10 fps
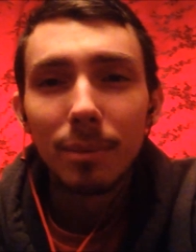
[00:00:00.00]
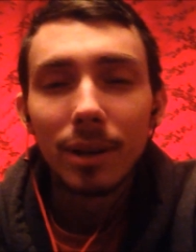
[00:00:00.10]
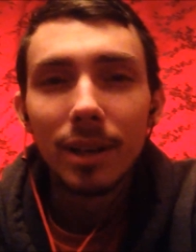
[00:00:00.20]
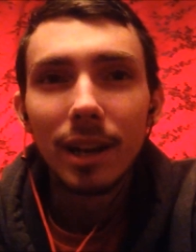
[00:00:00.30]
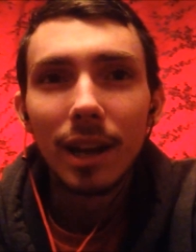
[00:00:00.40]

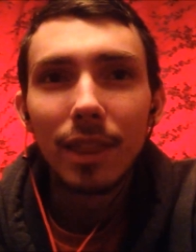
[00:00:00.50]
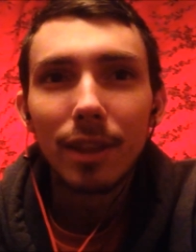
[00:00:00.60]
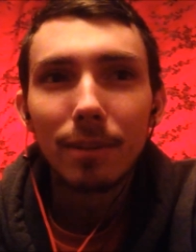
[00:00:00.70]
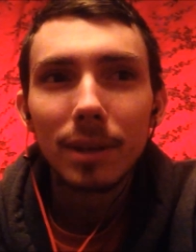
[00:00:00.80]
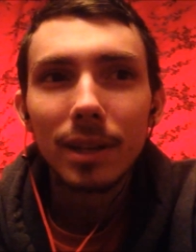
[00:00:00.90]
but I
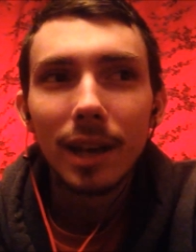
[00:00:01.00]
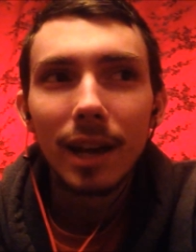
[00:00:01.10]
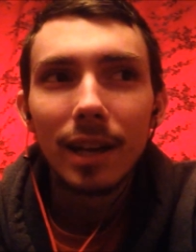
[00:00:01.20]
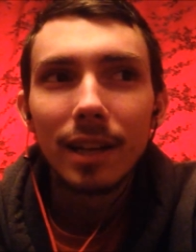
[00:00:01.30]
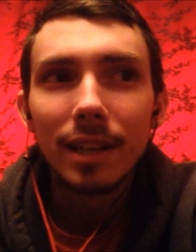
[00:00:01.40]
think I'm gonna
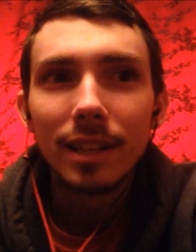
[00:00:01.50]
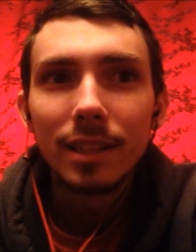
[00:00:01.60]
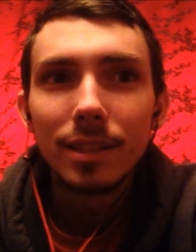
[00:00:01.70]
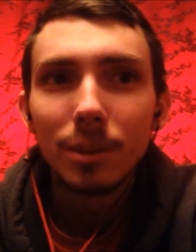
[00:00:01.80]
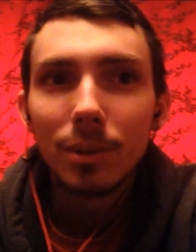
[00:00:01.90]
add a
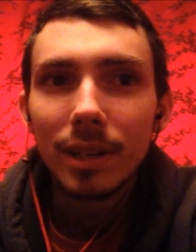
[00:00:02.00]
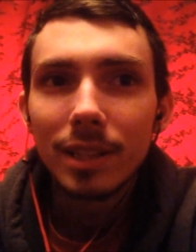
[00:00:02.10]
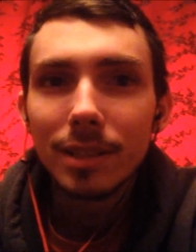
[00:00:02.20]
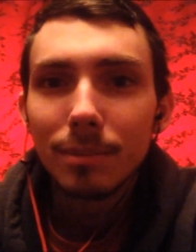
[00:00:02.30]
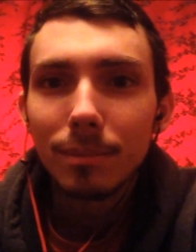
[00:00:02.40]

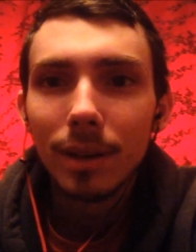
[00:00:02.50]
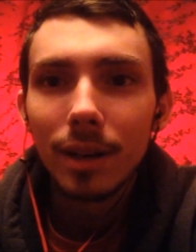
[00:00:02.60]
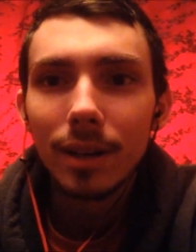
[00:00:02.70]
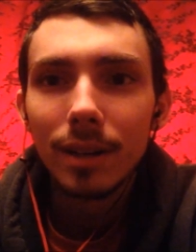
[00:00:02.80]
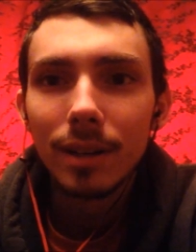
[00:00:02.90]
donate
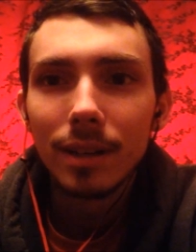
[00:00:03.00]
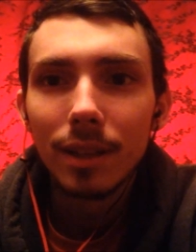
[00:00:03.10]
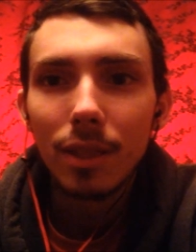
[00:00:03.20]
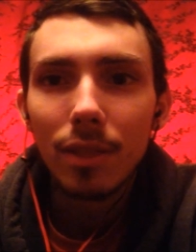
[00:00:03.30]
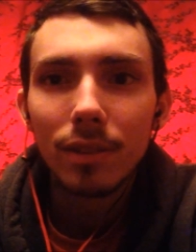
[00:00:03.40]
uh,
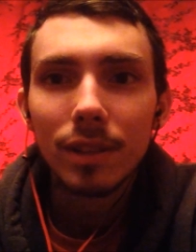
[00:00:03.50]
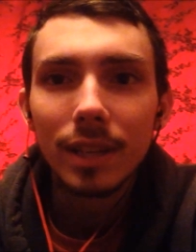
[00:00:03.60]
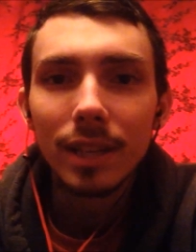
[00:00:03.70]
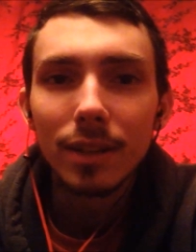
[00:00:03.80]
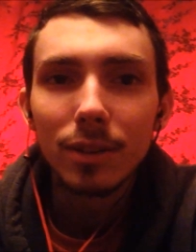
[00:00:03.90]

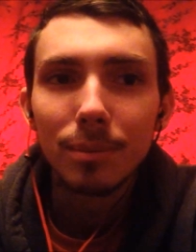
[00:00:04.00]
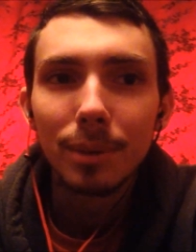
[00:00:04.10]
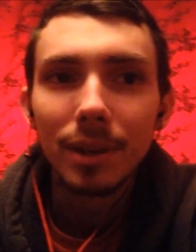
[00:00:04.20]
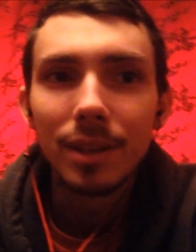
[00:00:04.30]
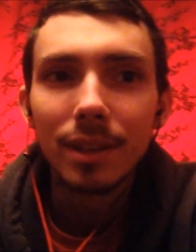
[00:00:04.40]
link or
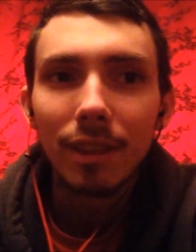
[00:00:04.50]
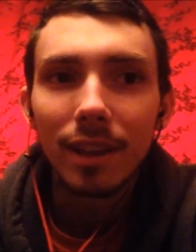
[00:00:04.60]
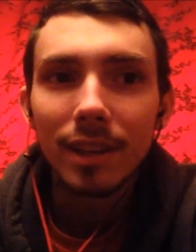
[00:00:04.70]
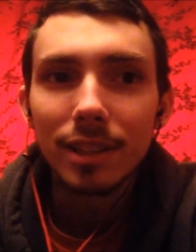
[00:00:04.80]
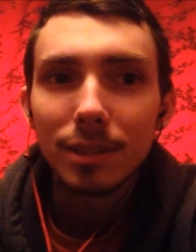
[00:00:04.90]
button
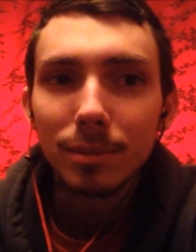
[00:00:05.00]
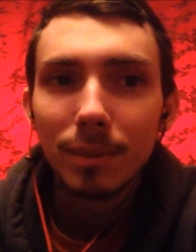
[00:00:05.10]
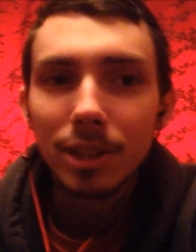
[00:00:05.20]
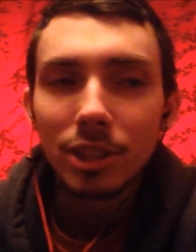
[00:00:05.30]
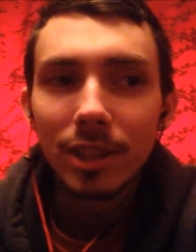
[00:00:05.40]
thing to
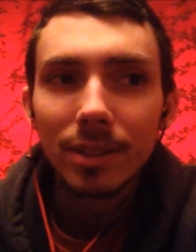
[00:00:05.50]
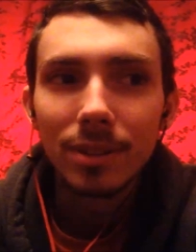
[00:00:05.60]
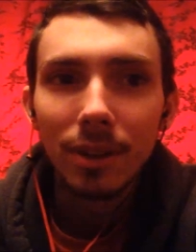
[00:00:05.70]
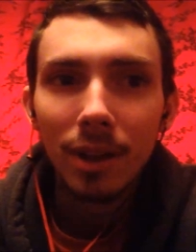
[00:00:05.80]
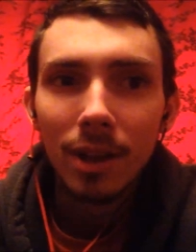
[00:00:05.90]
my
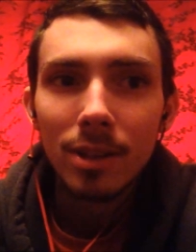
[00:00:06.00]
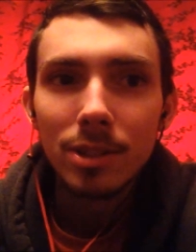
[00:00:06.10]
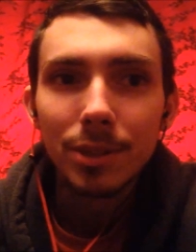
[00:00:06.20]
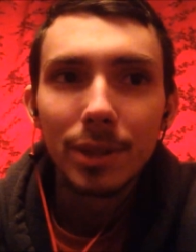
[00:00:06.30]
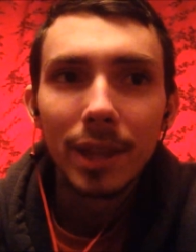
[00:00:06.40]
channel
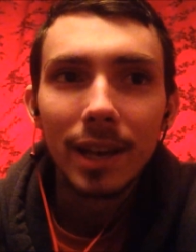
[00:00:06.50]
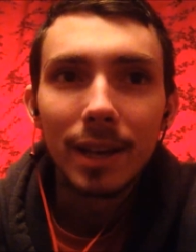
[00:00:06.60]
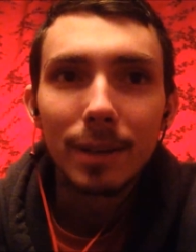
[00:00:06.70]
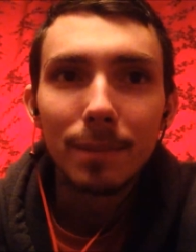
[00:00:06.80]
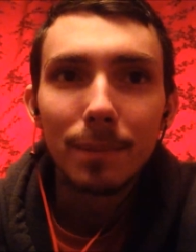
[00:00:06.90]
so
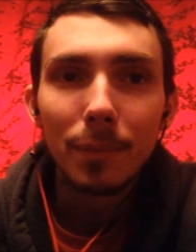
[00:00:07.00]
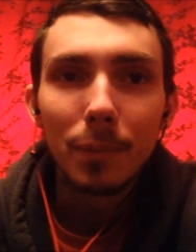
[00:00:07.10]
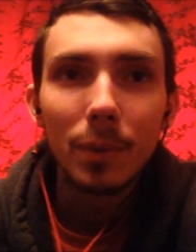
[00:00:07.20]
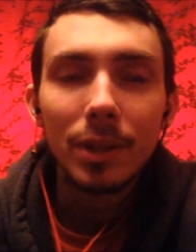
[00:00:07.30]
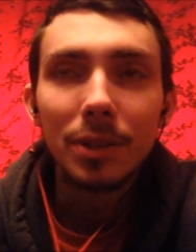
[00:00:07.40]
that
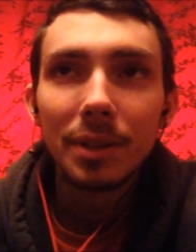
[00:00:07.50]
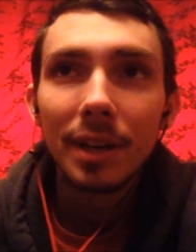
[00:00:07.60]
when you